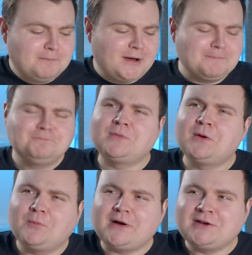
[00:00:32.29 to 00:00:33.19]
but
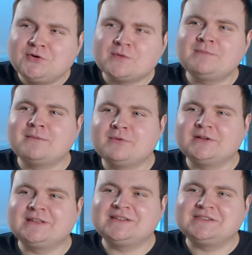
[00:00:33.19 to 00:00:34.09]
what I do
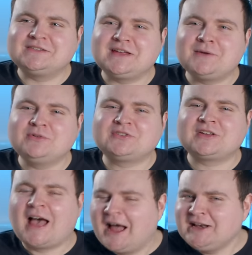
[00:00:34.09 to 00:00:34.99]
remember is it was
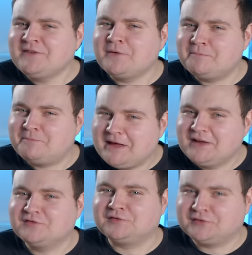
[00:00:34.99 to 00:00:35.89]
kind of a
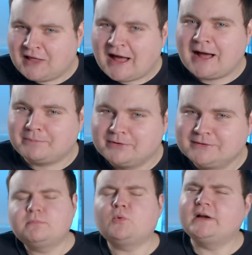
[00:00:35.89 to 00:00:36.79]
big flop.
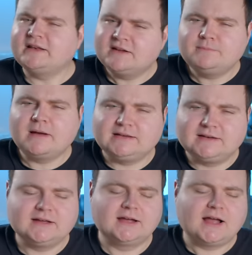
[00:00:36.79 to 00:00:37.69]
But when I did my
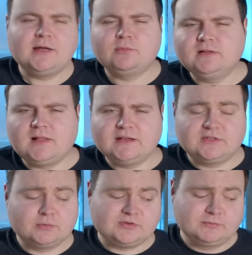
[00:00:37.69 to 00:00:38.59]
digging, I
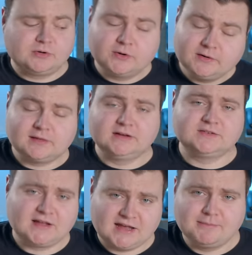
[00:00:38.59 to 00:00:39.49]
realized there were some good
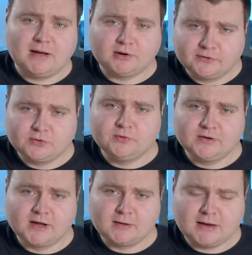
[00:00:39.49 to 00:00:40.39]
things that came out of the
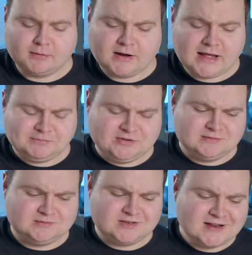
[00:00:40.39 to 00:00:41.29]
Ouya, and perhaps
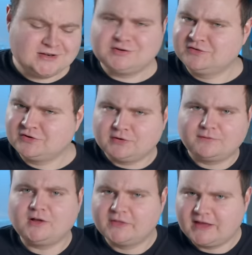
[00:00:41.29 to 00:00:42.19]
it didn't
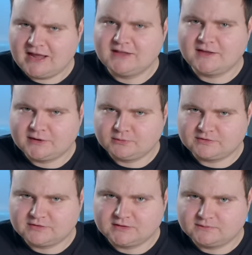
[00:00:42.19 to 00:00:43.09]
deserve all the hate that it
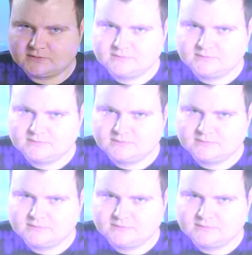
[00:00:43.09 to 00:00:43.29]
received.